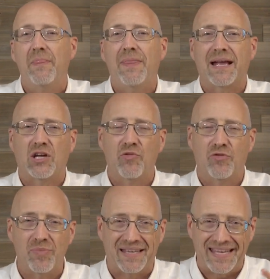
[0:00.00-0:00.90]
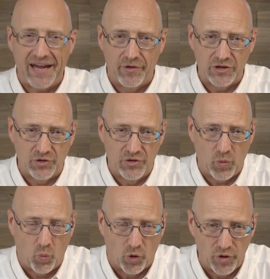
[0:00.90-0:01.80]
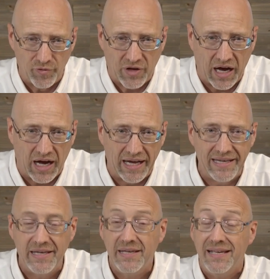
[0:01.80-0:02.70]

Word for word: that come from the character and the Word of God